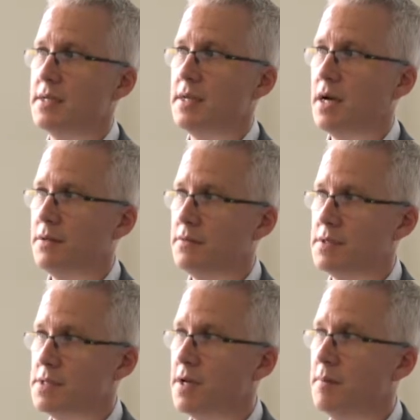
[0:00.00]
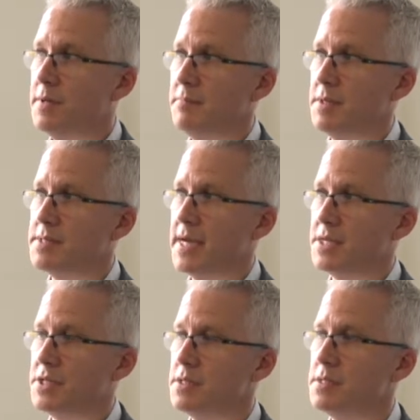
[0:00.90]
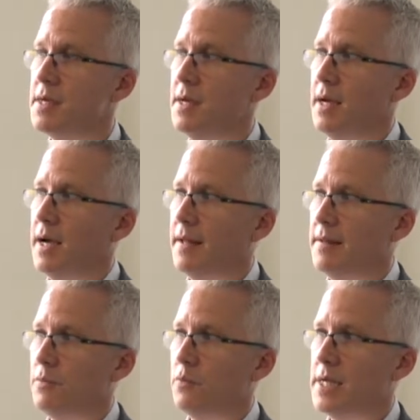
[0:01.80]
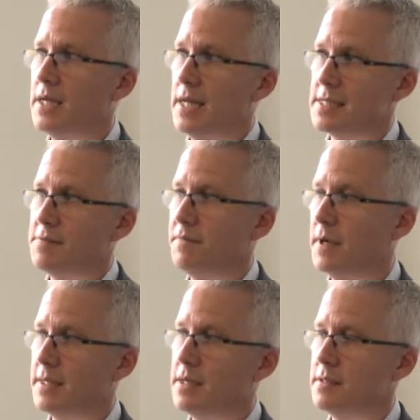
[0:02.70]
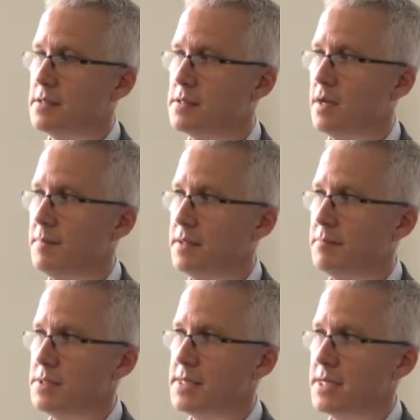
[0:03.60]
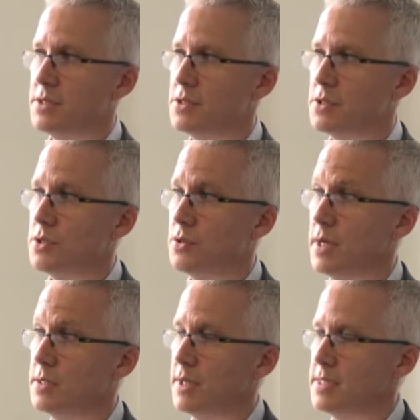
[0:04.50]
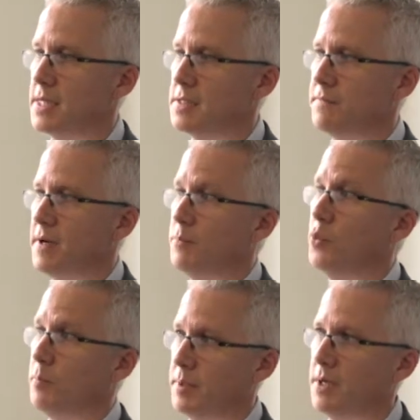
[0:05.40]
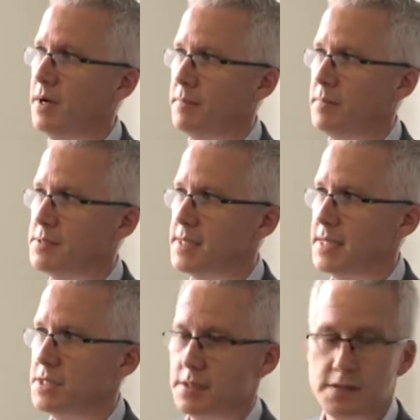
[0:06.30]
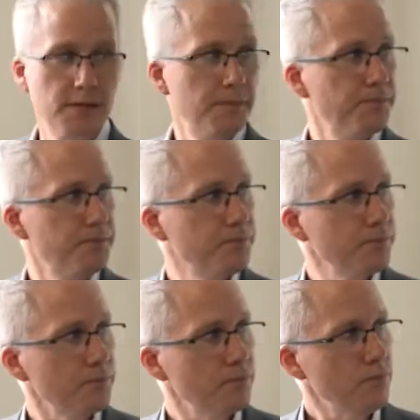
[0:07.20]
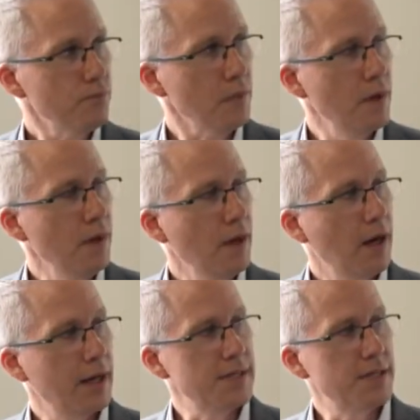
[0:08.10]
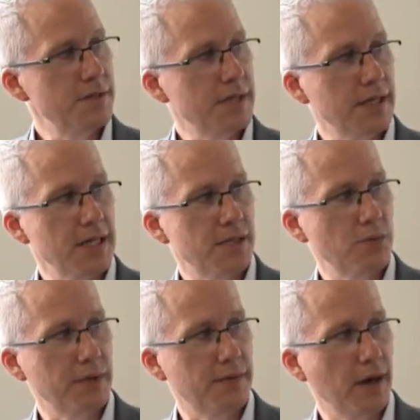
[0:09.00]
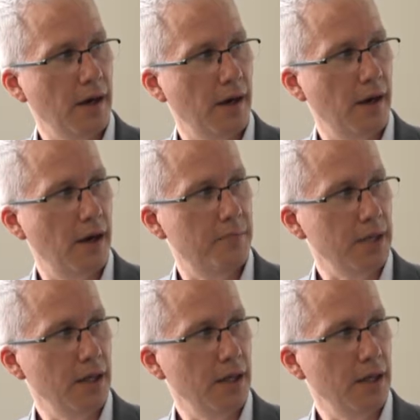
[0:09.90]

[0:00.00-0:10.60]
and undetermined mutations, and then reclassified the undetermined mutations to try to identify more benign mutations. And he's using this with a